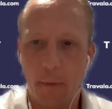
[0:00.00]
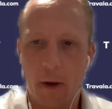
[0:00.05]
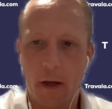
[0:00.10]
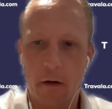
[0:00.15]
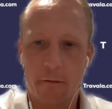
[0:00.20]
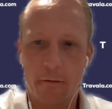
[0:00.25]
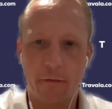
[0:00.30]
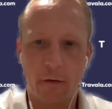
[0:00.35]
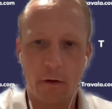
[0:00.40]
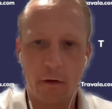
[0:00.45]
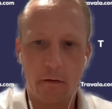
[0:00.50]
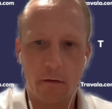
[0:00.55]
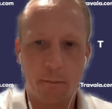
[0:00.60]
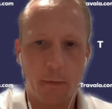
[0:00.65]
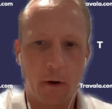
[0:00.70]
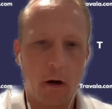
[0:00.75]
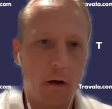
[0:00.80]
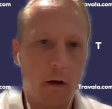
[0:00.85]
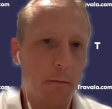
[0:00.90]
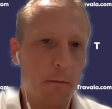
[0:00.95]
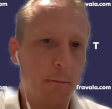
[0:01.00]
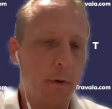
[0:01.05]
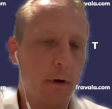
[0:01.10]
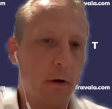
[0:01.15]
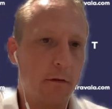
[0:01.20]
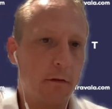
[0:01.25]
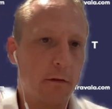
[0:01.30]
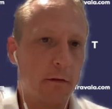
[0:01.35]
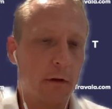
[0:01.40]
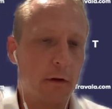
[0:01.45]
the benefits by
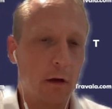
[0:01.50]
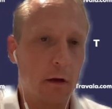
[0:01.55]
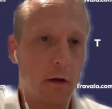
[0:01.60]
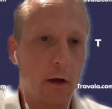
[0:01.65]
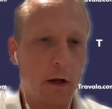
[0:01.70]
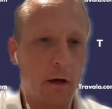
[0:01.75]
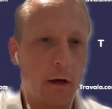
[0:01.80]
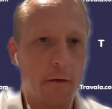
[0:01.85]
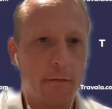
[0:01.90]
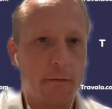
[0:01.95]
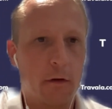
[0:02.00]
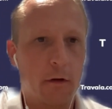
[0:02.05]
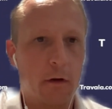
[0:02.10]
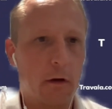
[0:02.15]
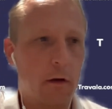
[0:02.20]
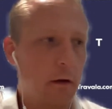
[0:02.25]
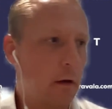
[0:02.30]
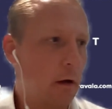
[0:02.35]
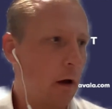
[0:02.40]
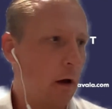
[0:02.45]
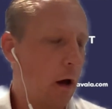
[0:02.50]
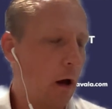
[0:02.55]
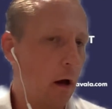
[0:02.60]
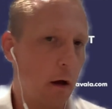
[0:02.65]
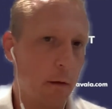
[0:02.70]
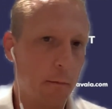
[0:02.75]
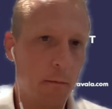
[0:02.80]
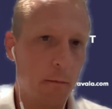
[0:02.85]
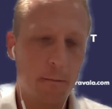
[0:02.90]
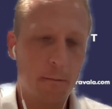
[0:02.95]
purchasing an
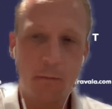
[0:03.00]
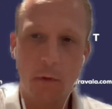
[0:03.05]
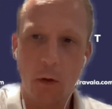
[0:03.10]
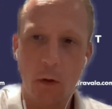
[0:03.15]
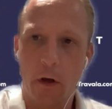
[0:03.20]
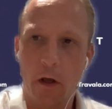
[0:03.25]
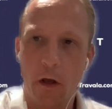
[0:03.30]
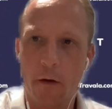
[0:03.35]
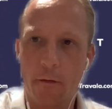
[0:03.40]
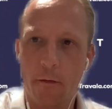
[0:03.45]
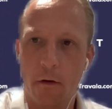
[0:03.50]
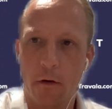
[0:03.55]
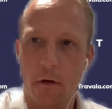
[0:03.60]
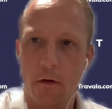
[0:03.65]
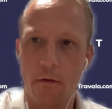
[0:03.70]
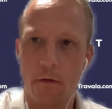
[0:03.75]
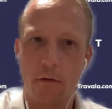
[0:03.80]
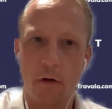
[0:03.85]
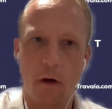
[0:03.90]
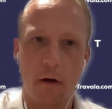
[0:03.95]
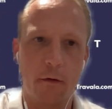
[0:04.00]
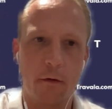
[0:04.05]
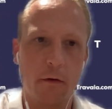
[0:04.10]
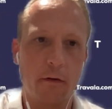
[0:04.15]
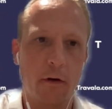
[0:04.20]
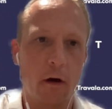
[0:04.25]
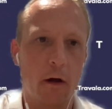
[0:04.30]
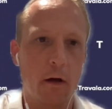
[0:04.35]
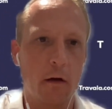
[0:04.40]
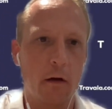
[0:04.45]
NFT. We have our own
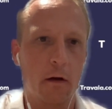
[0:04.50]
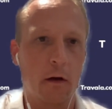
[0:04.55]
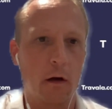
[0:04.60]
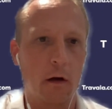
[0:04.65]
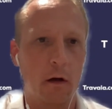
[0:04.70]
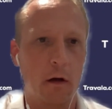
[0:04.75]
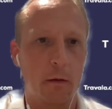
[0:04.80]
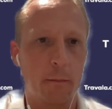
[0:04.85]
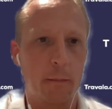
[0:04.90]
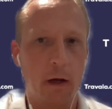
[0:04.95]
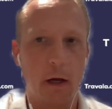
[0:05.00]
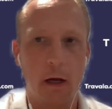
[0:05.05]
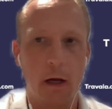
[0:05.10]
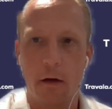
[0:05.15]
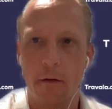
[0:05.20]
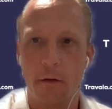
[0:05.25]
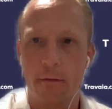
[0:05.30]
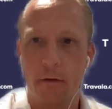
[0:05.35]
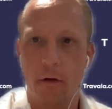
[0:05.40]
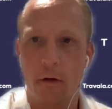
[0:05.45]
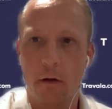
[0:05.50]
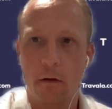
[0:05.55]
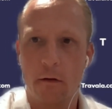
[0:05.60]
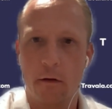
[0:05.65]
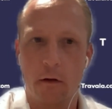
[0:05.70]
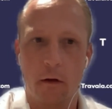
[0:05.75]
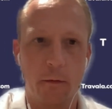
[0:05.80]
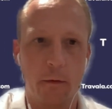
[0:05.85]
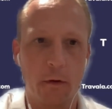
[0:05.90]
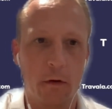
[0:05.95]
Travel Tiger Club
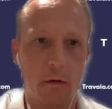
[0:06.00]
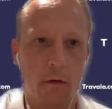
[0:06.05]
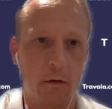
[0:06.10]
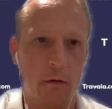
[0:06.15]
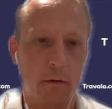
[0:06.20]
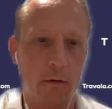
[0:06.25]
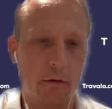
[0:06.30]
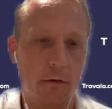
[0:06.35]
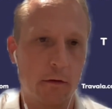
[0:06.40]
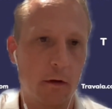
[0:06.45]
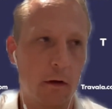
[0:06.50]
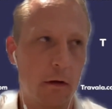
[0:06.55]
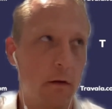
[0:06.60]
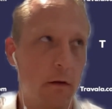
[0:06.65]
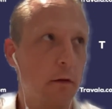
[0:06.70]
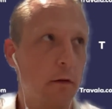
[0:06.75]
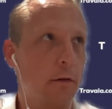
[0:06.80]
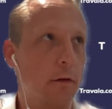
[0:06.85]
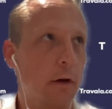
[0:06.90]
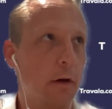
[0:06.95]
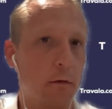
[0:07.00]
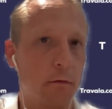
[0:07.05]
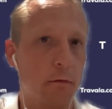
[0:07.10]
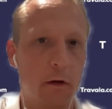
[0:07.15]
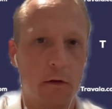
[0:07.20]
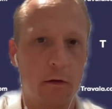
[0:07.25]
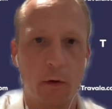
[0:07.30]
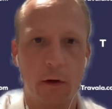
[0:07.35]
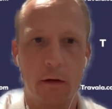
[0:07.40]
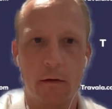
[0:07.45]
NFTs that were launched in
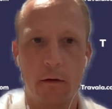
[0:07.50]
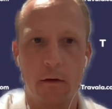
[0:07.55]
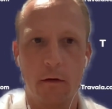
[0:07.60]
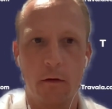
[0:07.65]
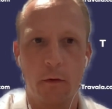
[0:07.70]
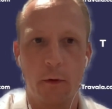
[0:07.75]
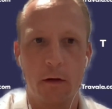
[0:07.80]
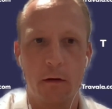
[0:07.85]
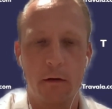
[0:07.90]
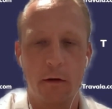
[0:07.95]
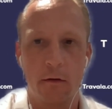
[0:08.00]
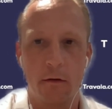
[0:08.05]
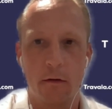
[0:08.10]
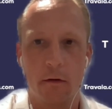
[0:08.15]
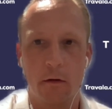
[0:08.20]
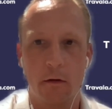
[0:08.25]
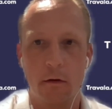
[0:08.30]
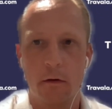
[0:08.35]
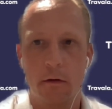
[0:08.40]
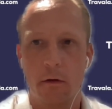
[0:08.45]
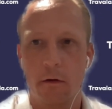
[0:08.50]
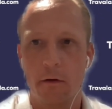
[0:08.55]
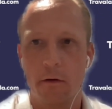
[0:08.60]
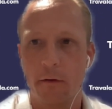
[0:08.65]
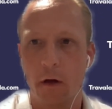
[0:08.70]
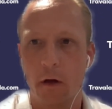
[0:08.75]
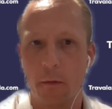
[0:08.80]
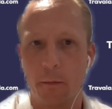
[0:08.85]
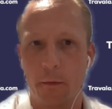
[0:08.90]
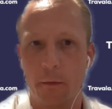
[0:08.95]
January 2022. They're
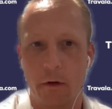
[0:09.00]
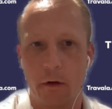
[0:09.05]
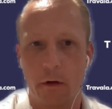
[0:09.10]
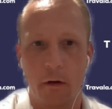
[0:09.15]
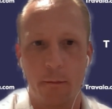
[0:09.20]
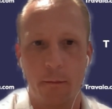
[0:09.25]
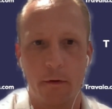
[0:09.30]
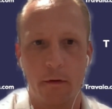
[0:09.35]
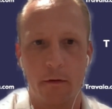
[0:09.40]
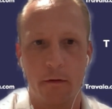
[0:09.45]
available on